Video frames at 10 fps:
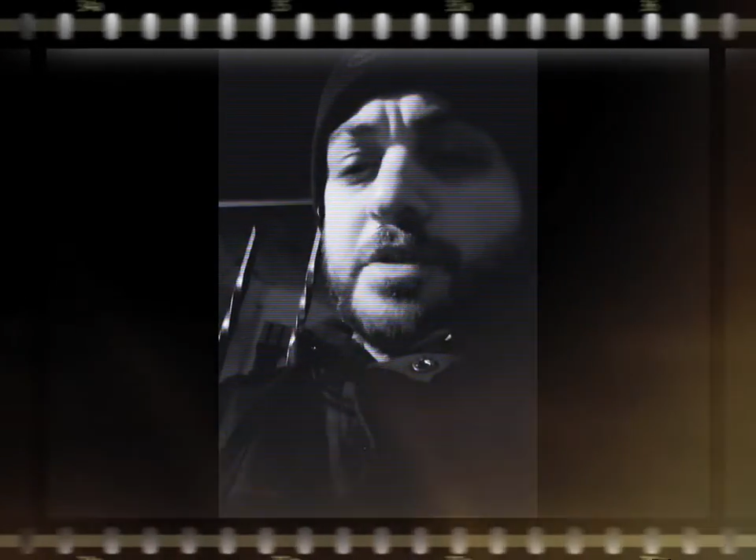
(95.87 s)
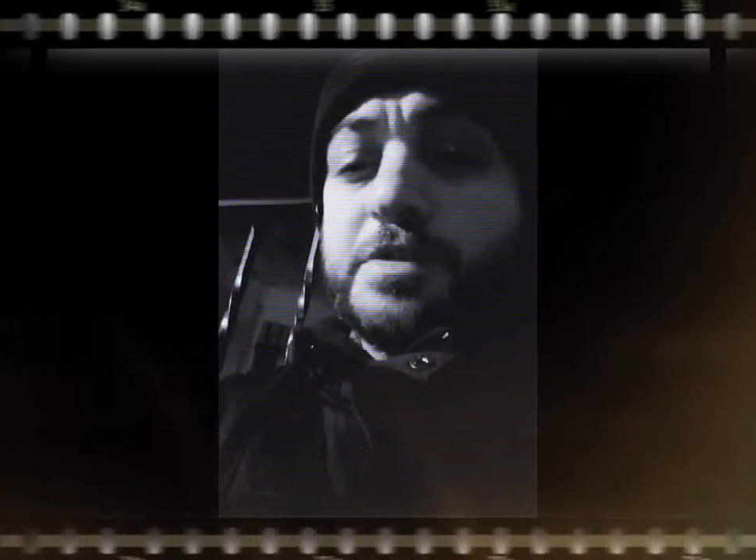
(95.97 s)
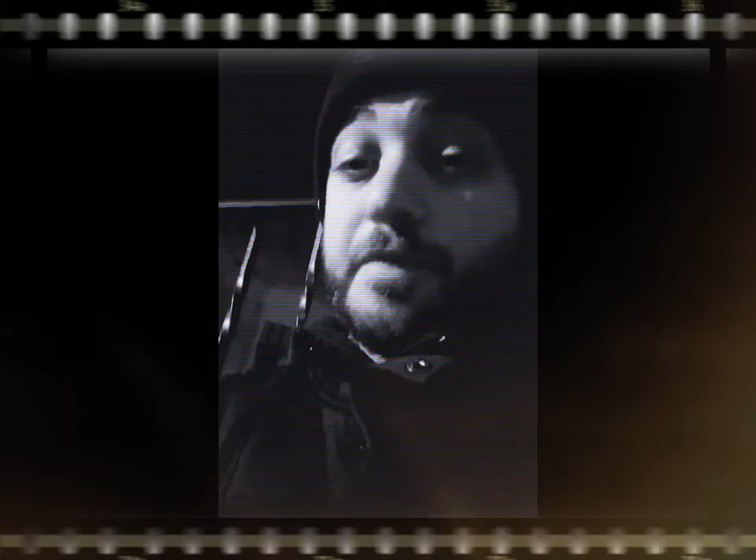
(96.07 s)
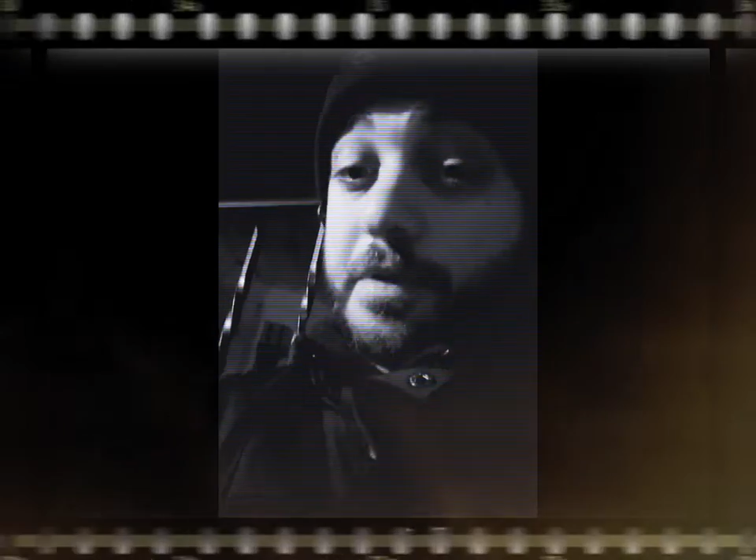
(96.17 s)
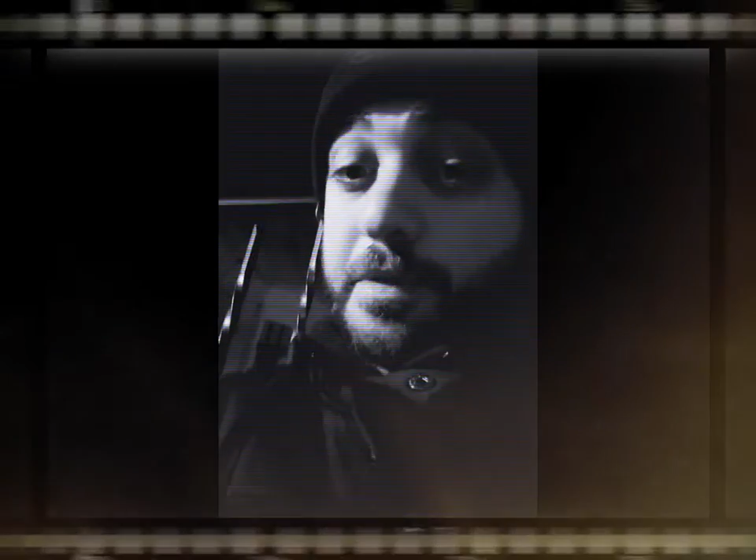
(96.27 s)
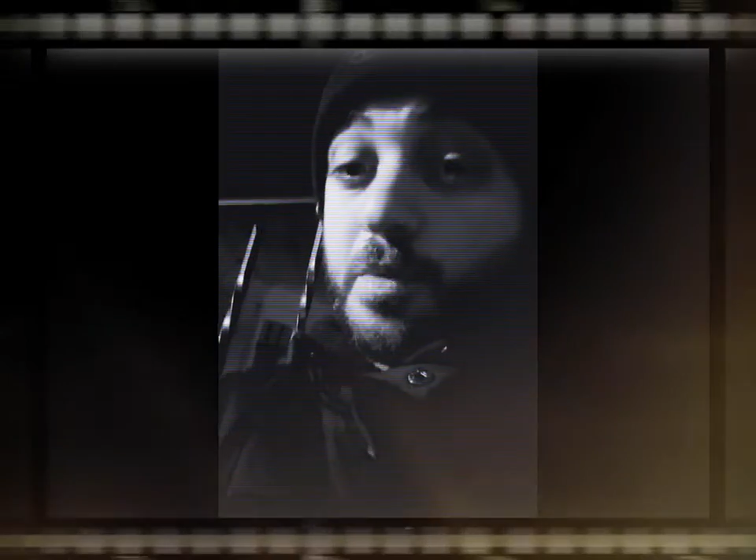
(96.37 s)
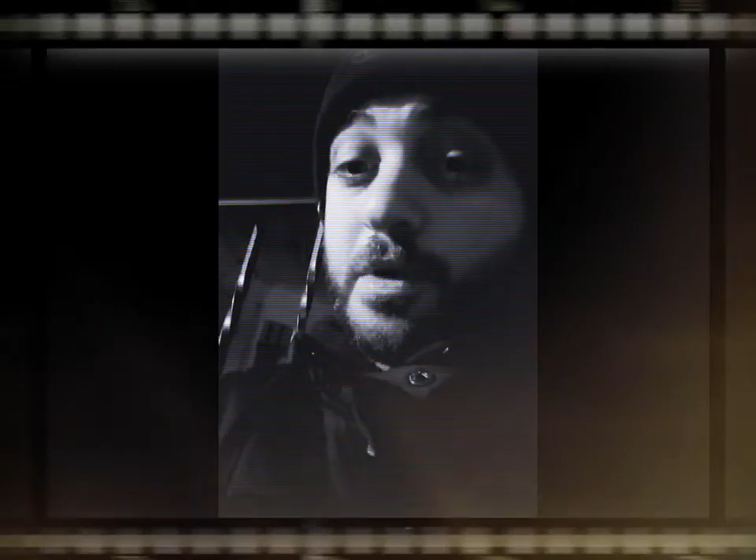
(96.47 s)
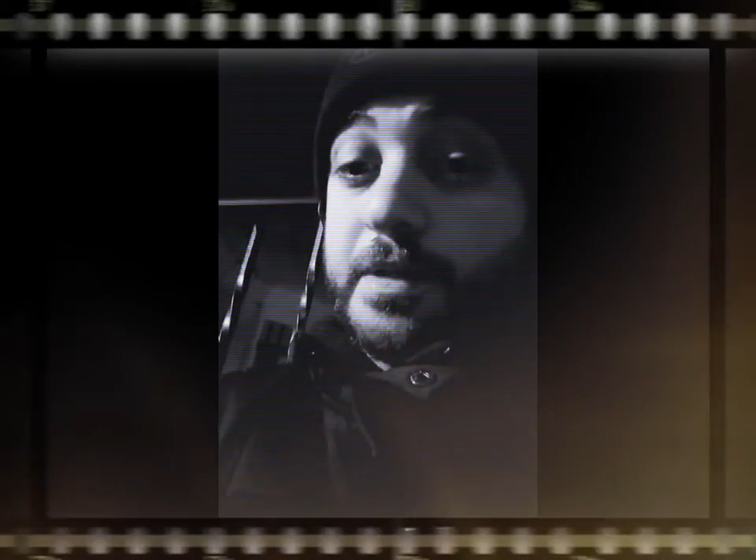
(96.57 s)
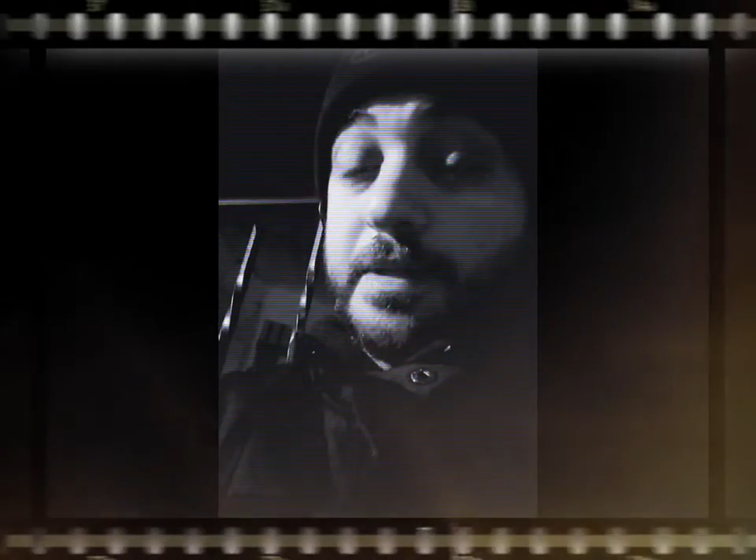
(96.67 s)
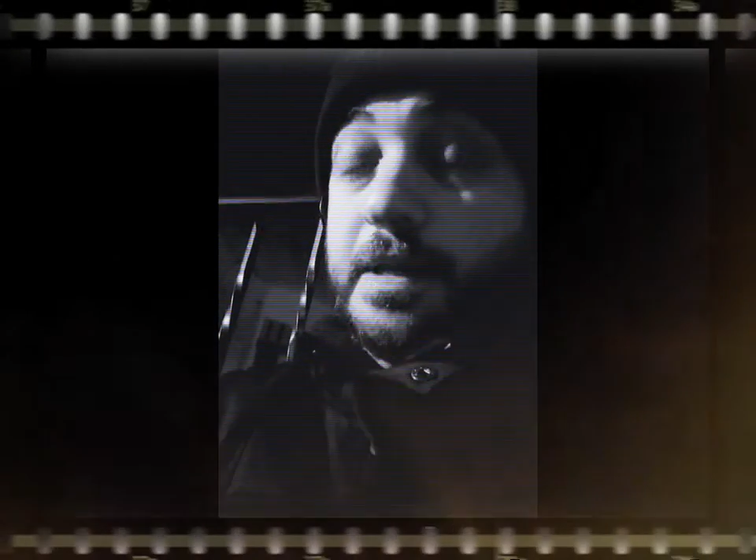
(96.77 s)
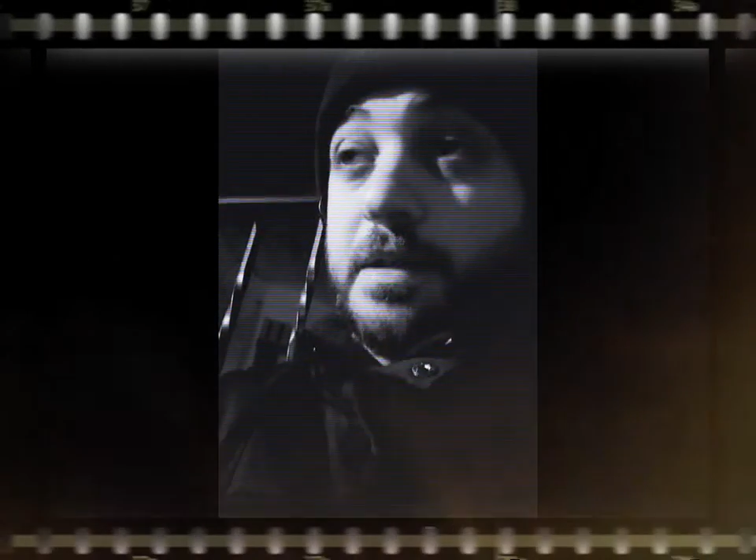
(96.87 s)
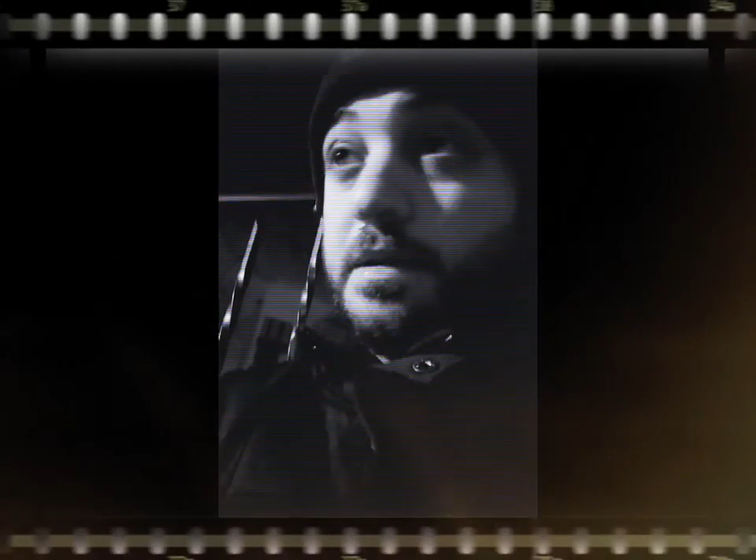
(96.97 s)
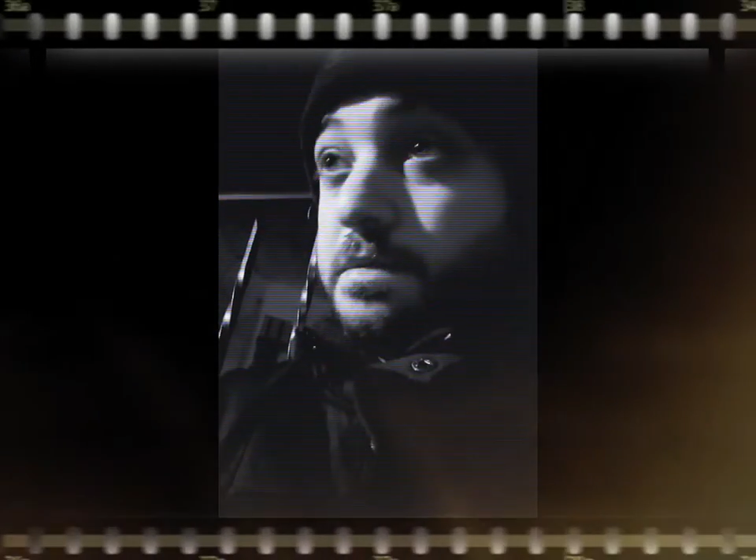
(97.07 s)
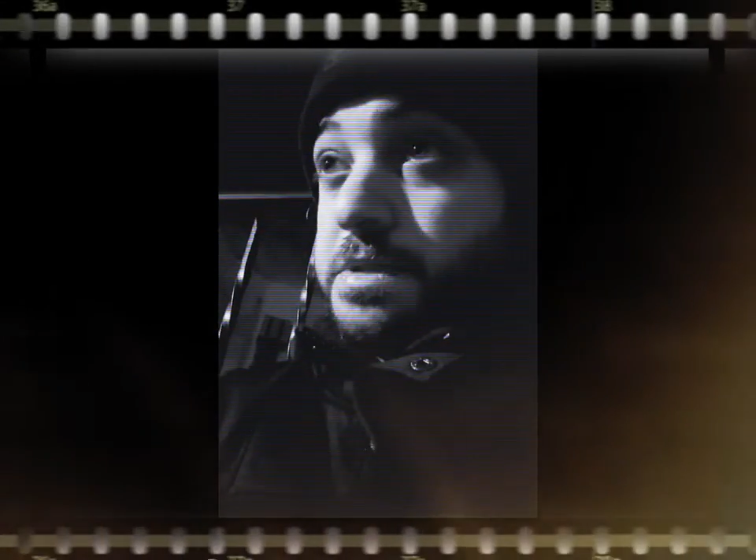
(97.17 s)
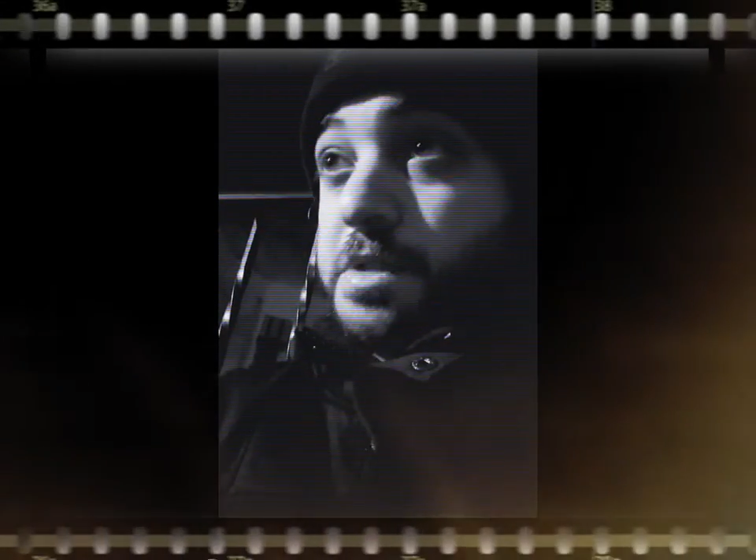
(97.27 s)
It really amazes me
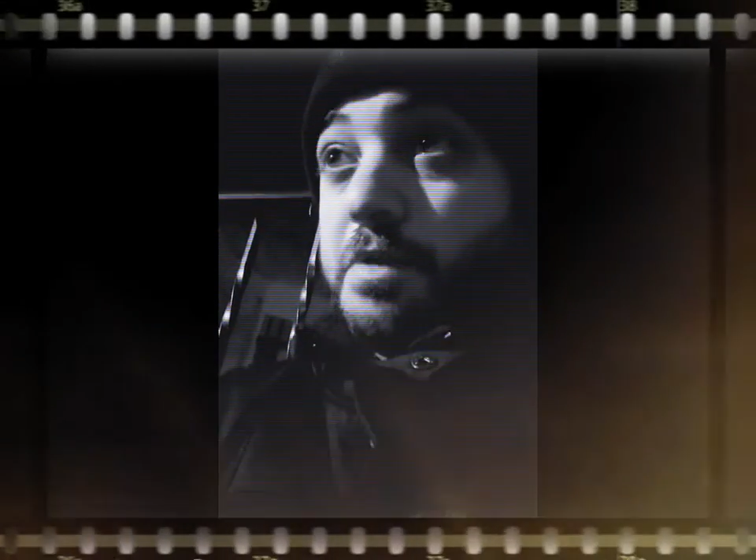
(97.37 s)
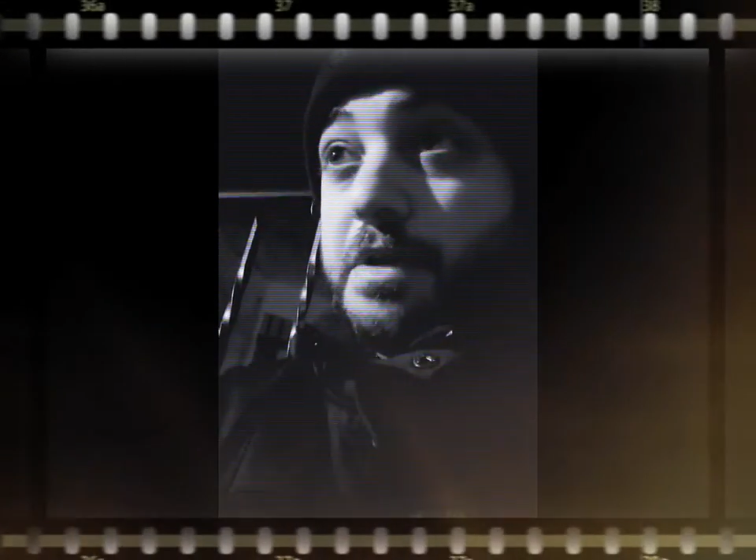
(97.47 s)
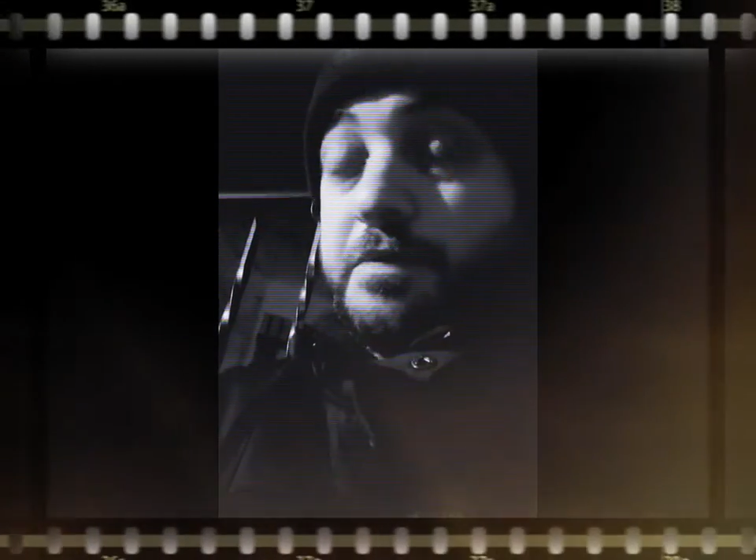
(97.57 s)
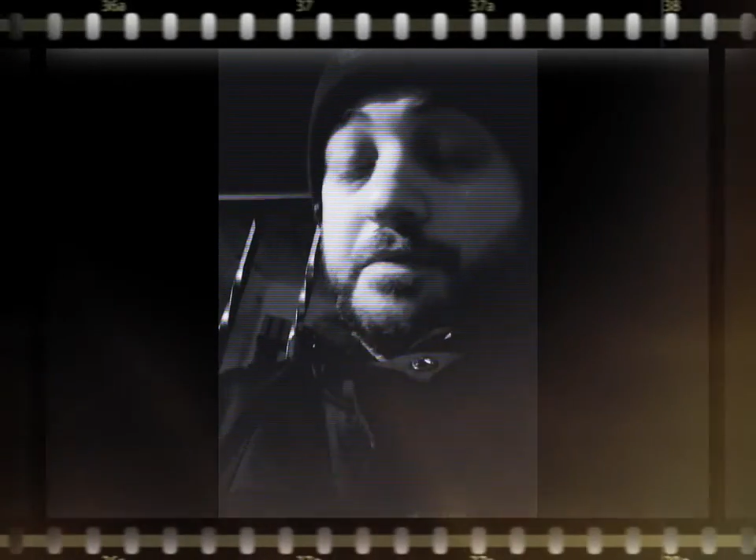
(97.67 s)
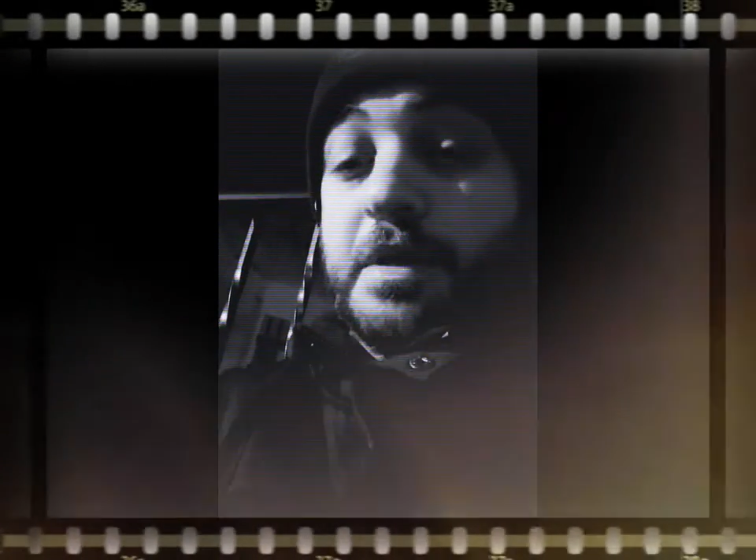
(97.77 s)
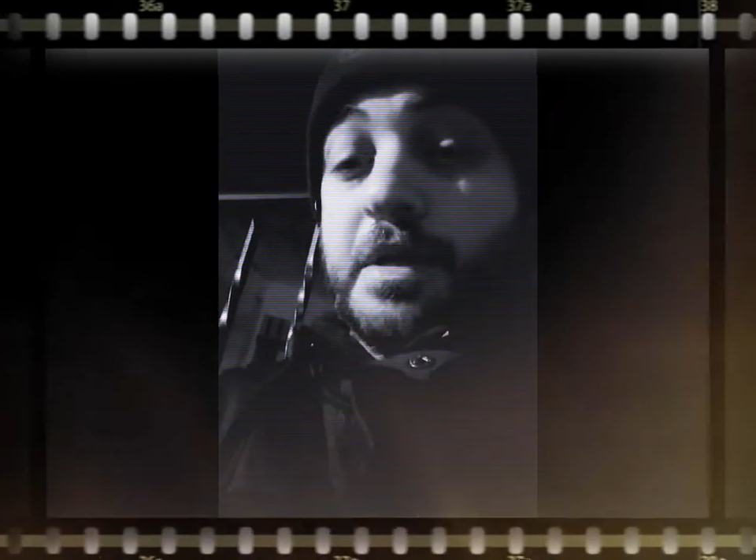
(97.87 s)
how much this guy